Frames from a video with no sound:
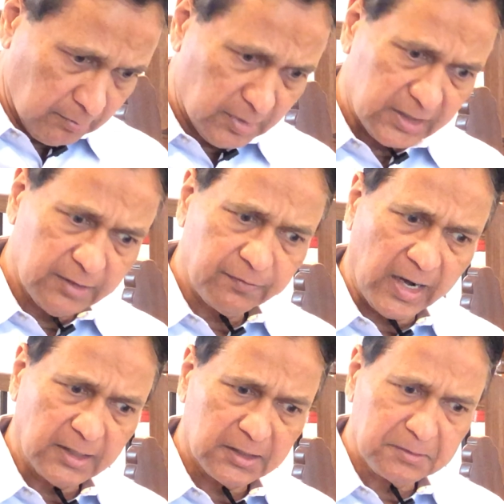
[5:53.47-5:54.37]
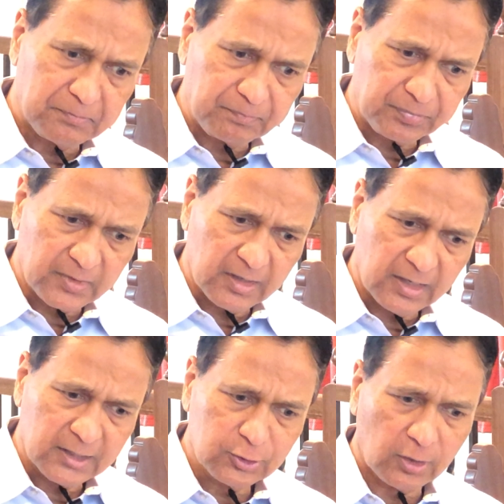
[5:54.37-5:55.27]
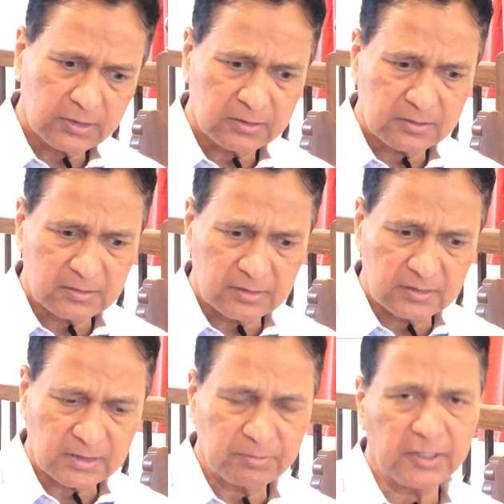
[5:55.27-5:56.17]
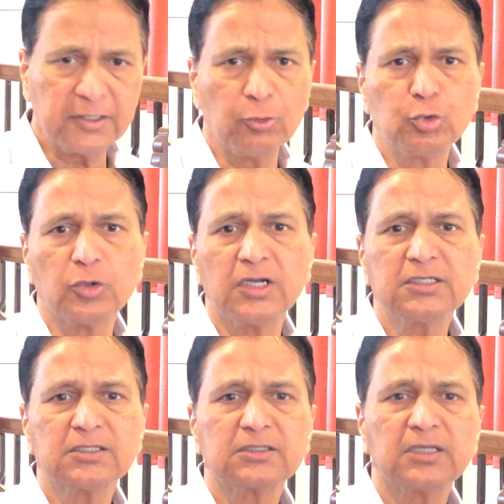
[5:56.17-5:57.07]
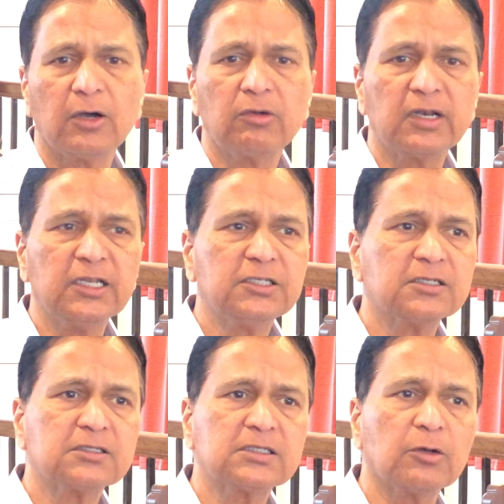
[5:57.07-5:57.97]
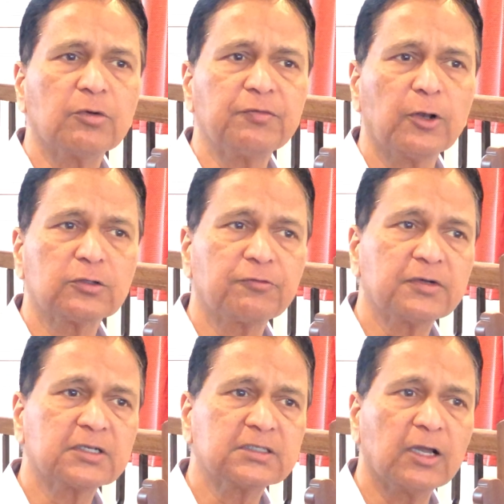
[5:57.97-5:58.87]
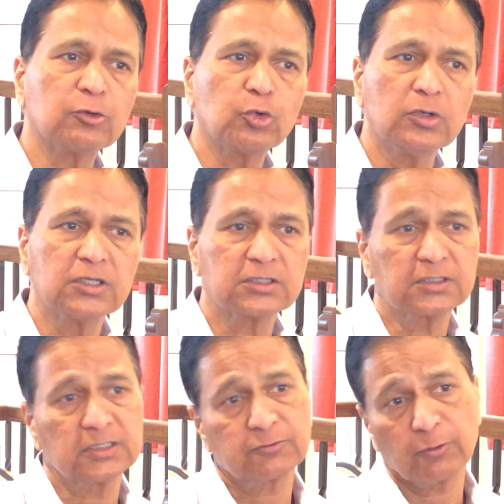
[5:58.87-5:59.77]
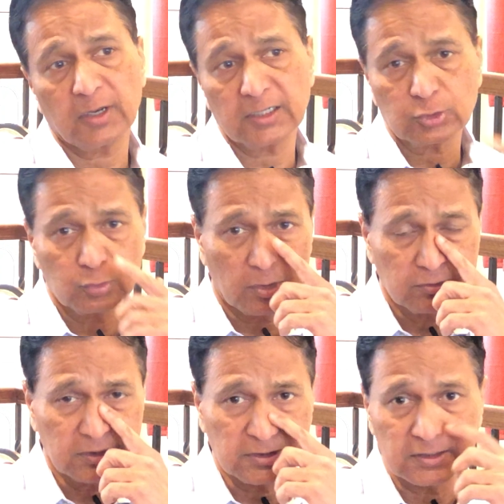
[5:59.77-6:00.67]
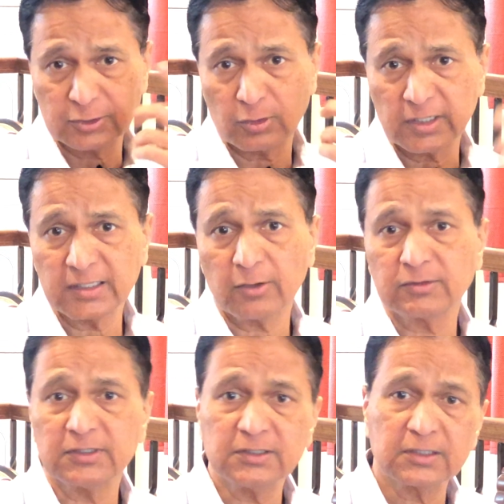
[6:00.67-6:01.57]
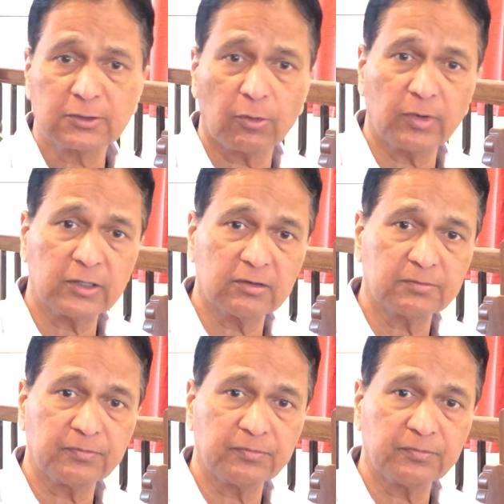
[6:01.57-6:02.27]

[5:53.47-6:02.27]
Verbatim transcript: But then frankly, it is not something new to us. Our religions, our philosophers, they have told us this for last 2000 years or 10,000 years or whatever